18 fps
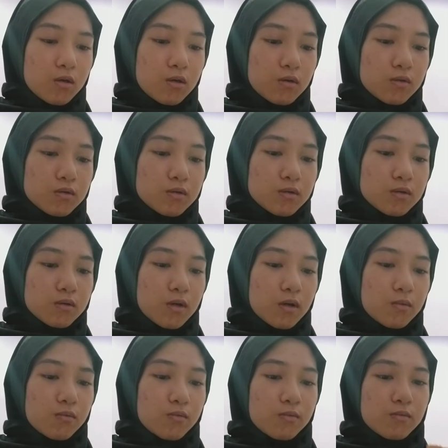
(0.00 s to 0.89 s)
Also,
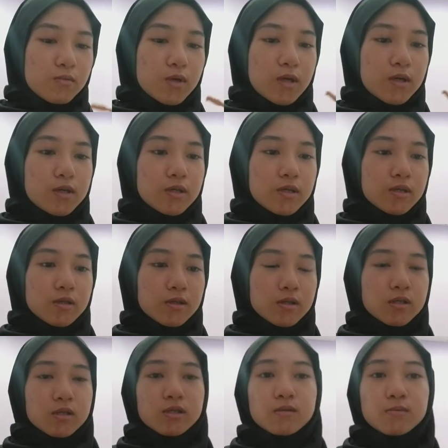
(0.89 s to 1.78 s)
I'm wearing
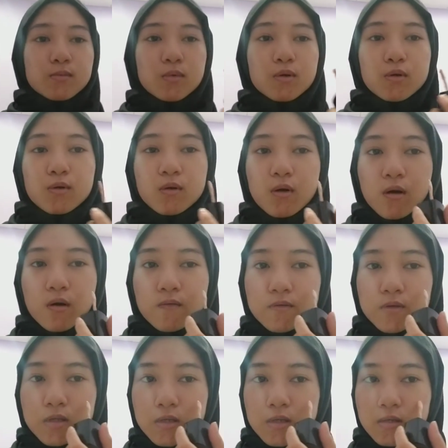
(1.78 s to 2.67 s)
this more
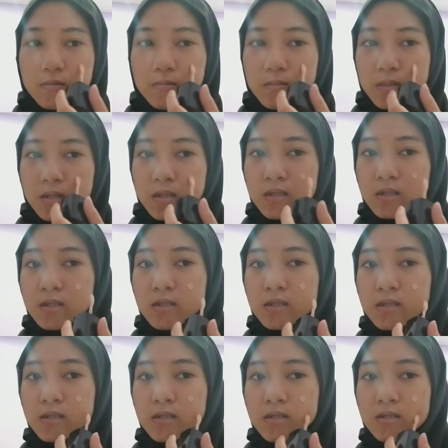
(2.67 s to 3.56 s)
often
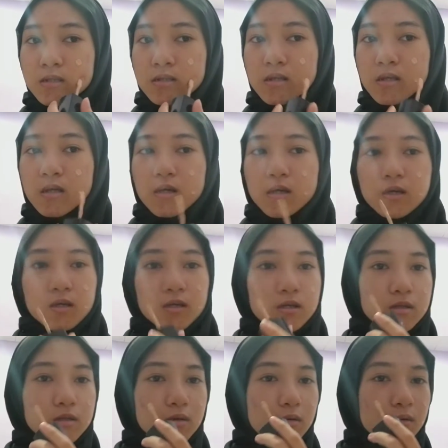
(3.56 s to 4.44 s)
because
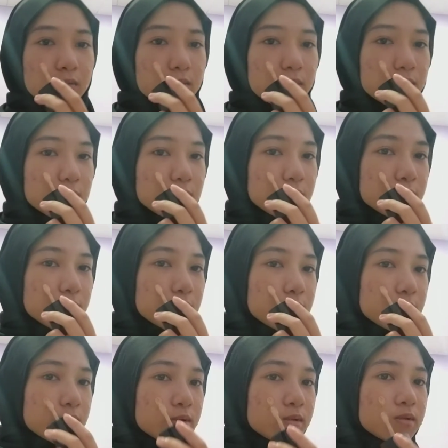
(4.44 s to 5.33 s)
it's
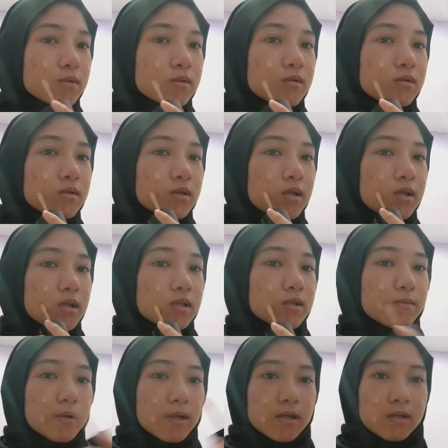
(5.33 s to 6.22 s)
almost
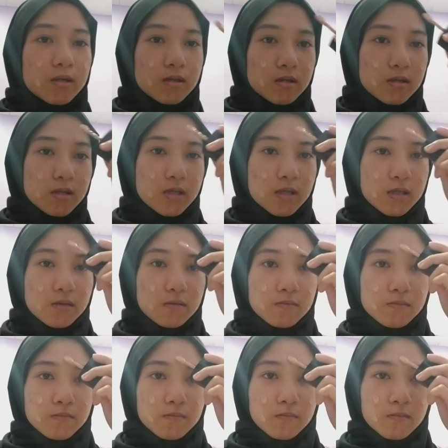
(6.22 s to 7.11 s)
expired and
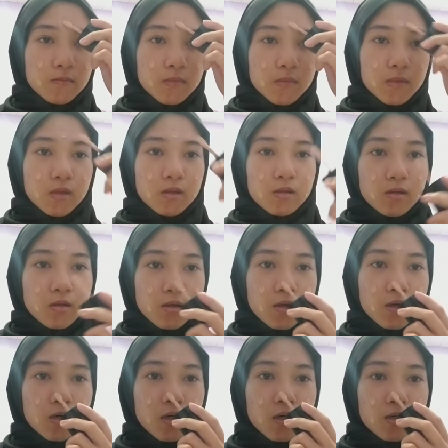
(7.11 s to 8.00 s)

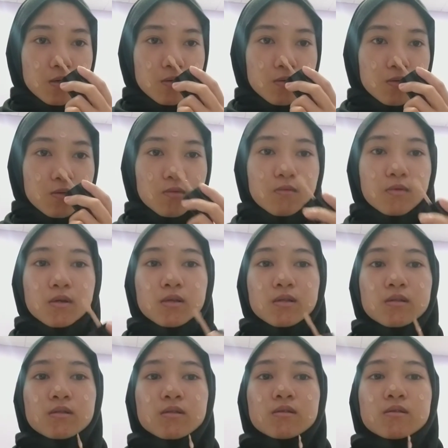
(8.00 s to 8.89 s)
I don't
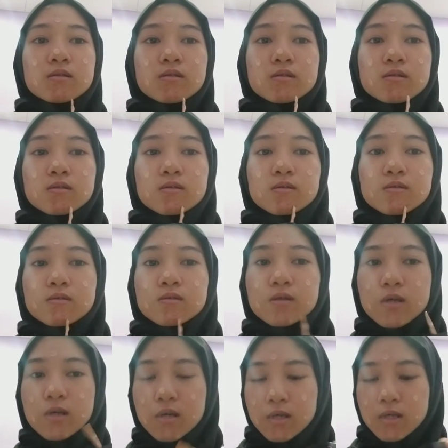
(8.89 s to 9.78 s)
want to
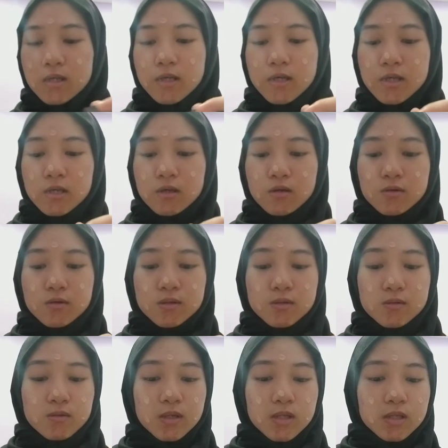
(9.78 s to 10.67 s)
let it go
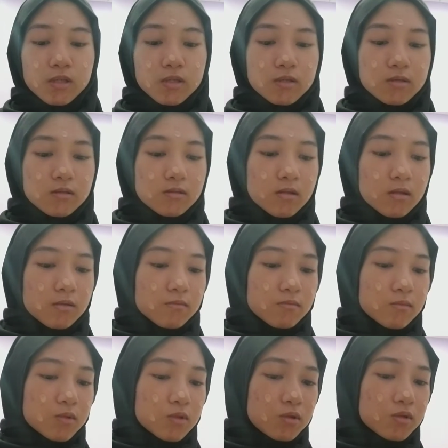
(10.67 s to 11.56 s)
to waste, so
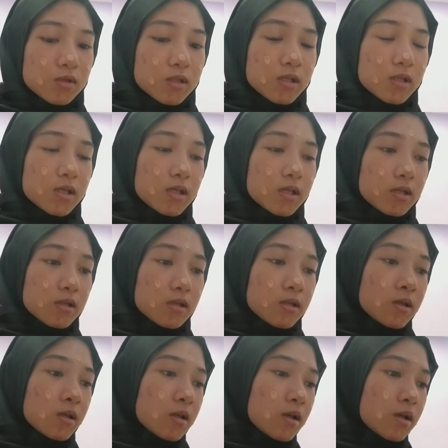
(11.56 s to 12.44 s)
I'm using it
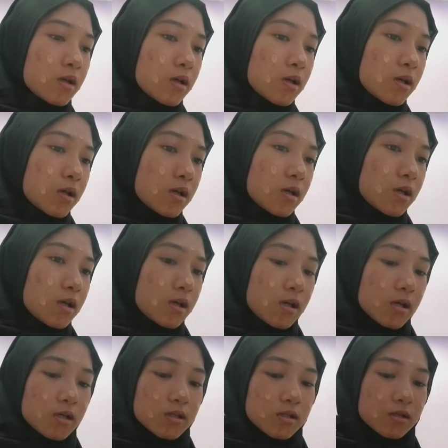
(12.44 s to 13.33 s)

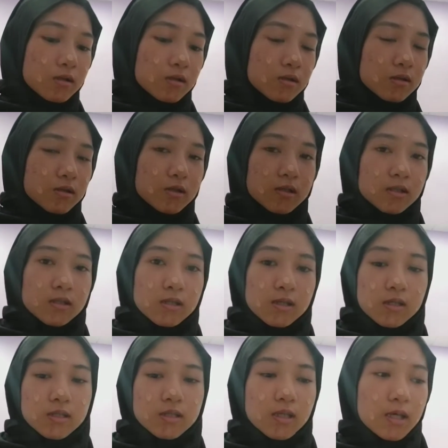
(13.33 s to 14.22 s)
as long
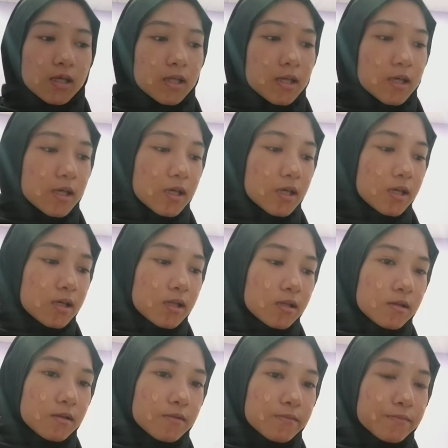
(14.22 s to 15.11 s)
as I
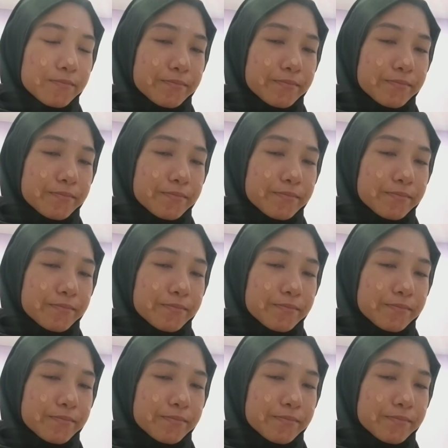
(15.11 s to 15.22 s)
can.